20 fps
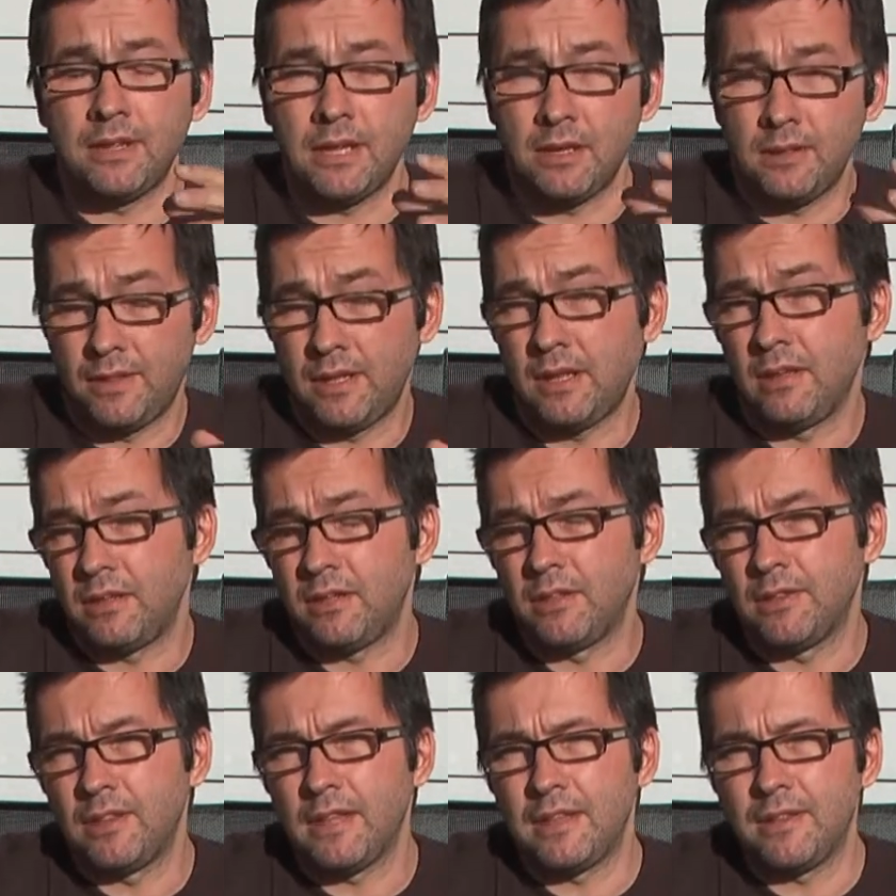
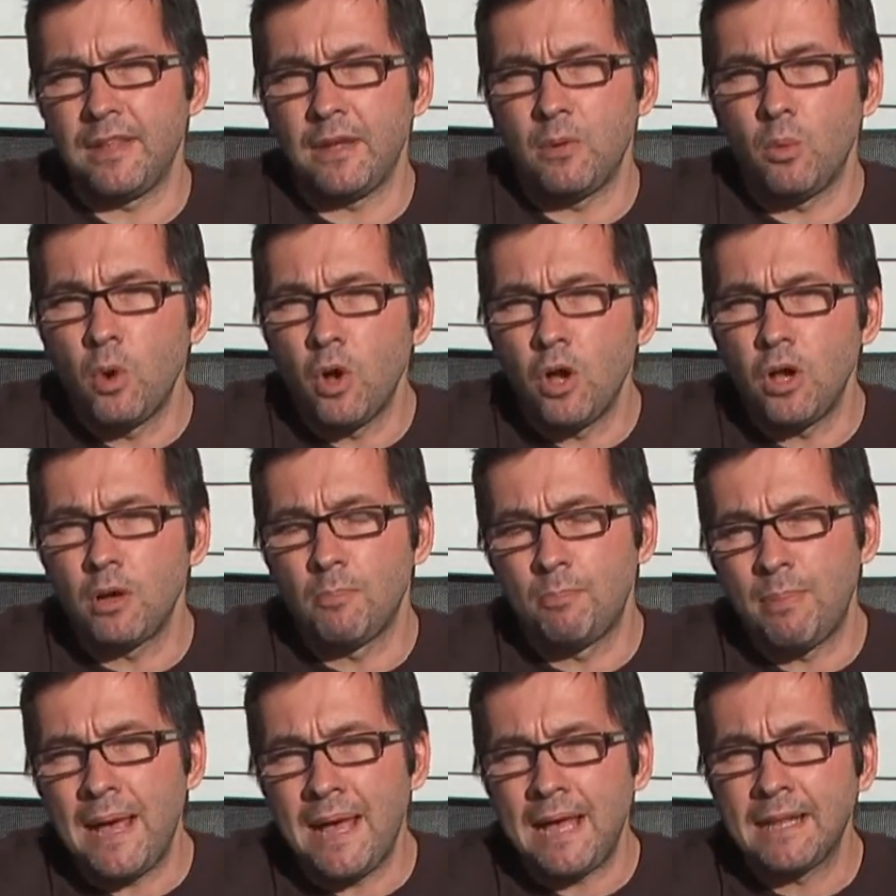There
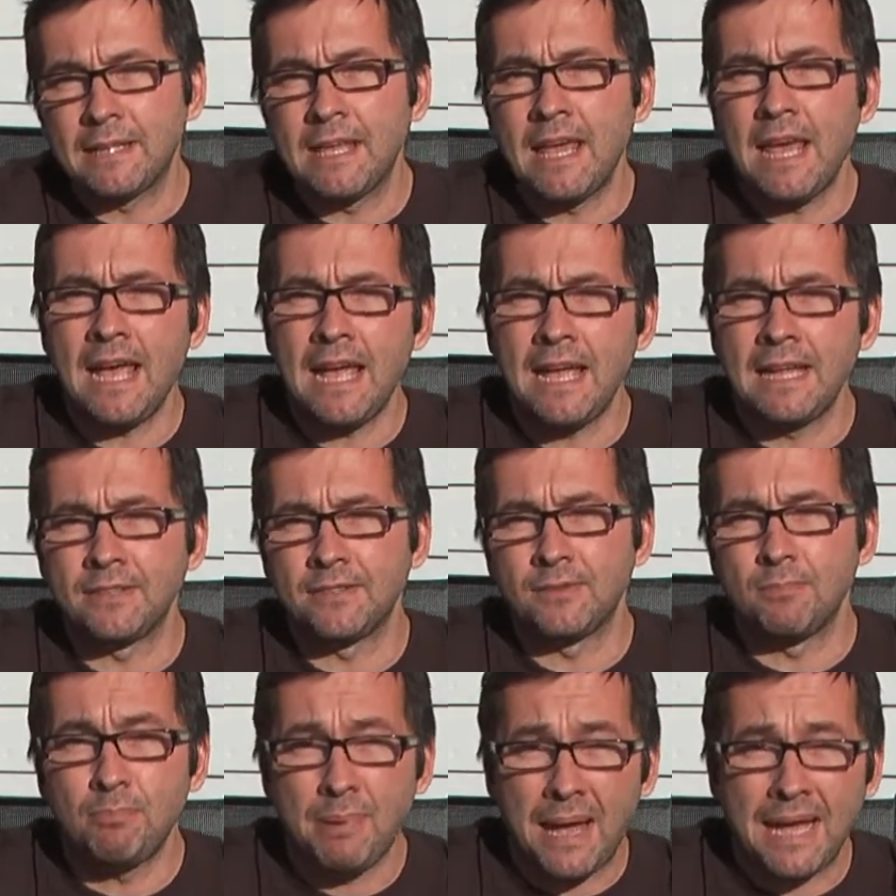were bad
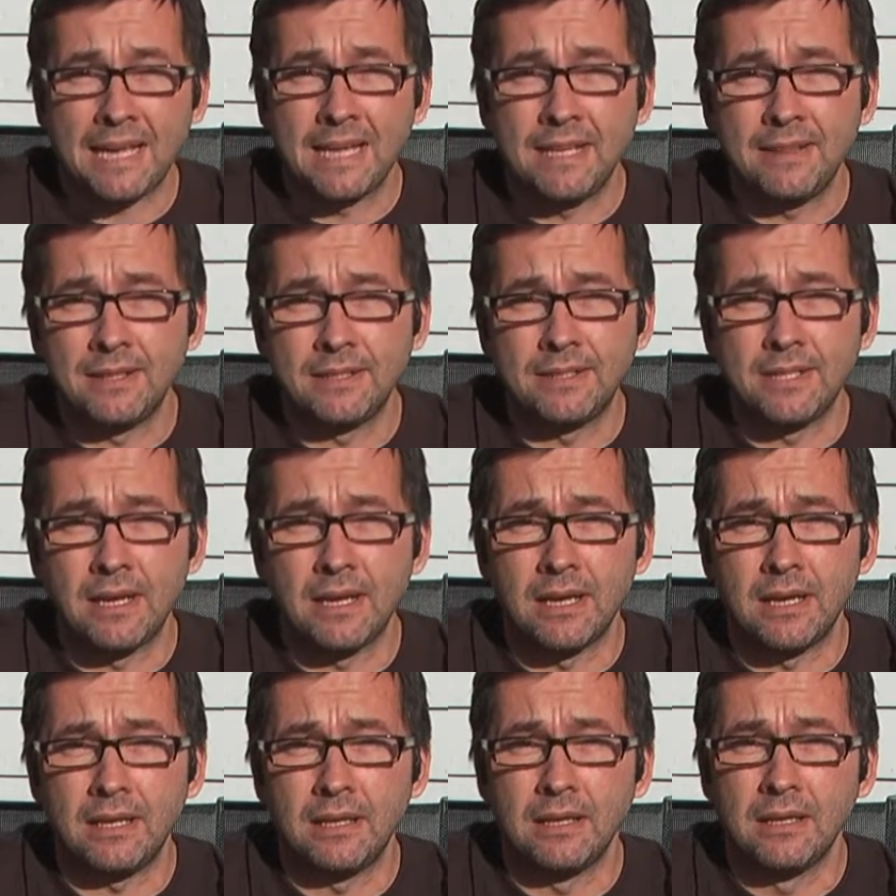cans Or
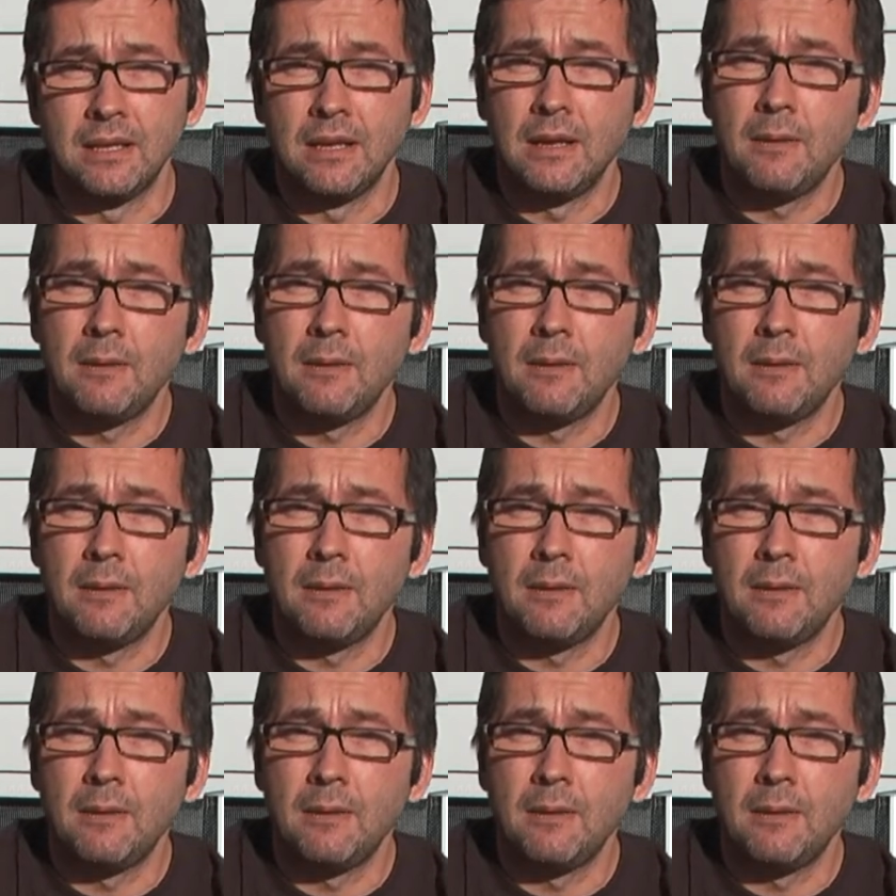aluminium,